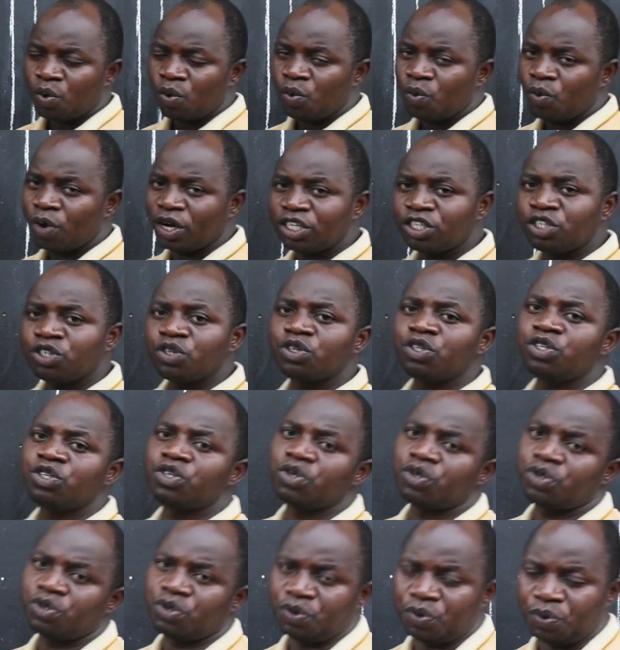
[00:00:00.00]
What should
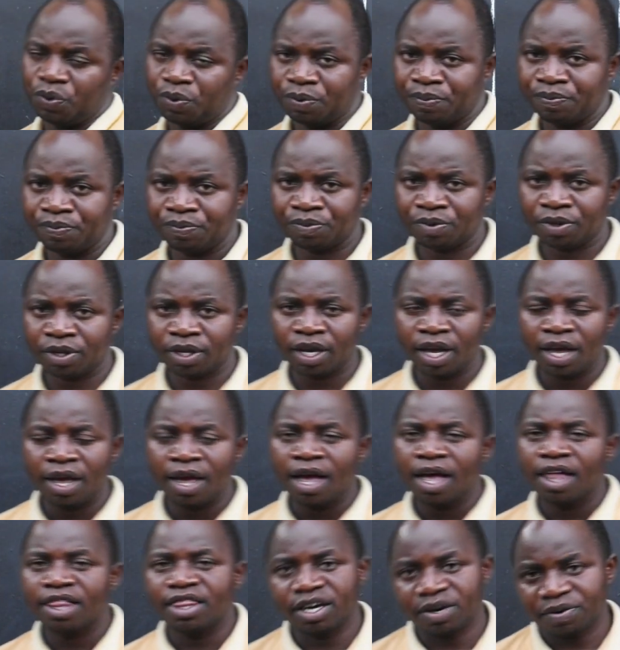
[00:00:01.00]
you do?
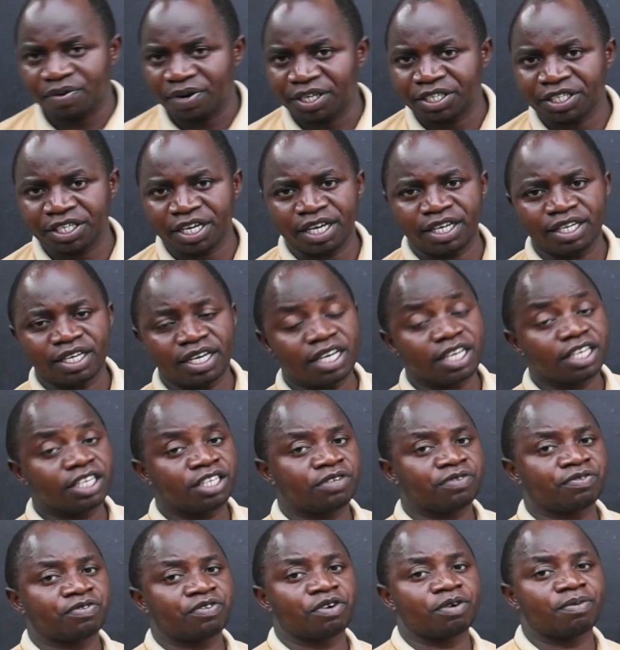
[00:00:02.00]
The question
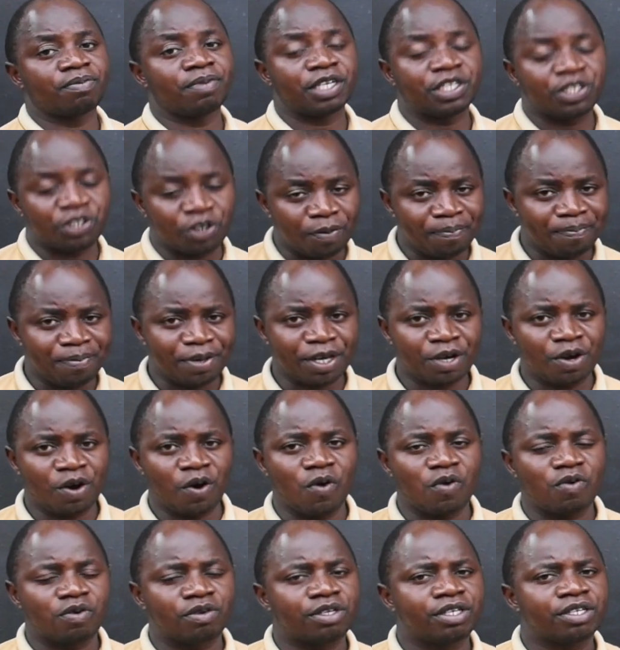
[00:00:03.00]
is from a topic
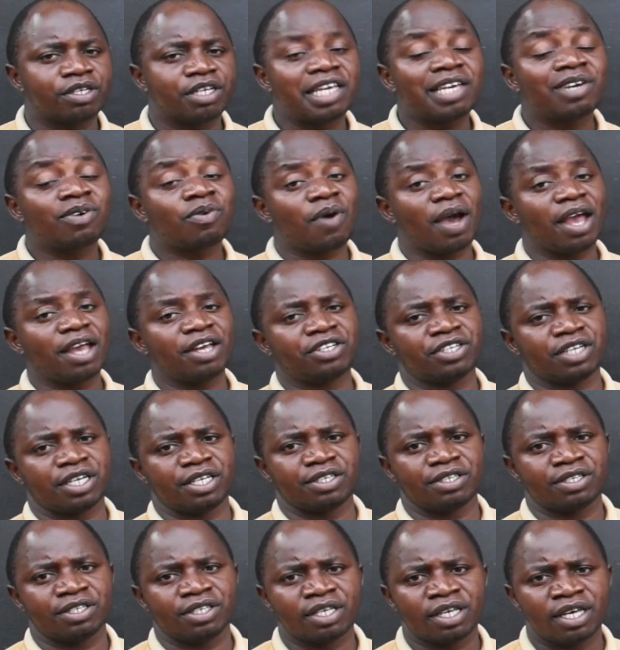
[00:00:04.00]
called
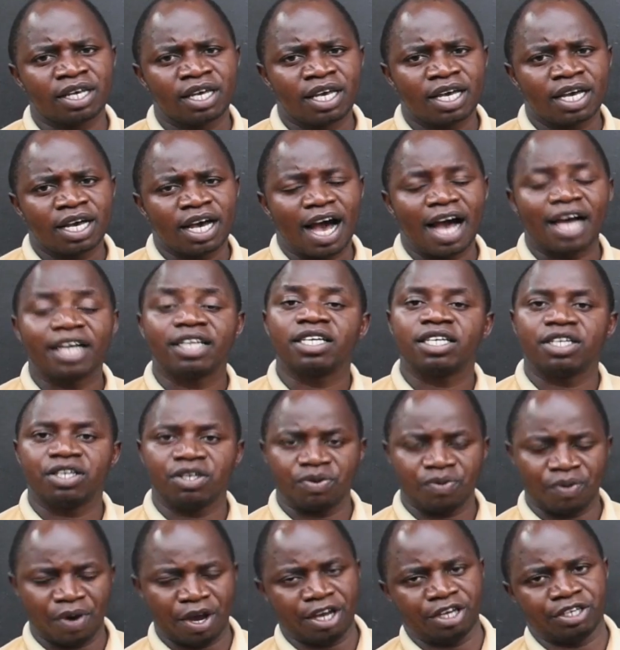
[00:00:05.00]
equations and
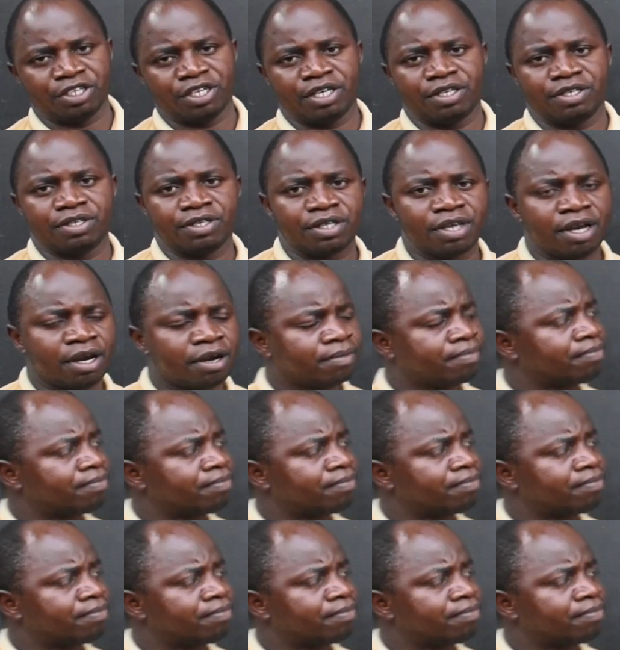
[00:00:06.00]
inequations.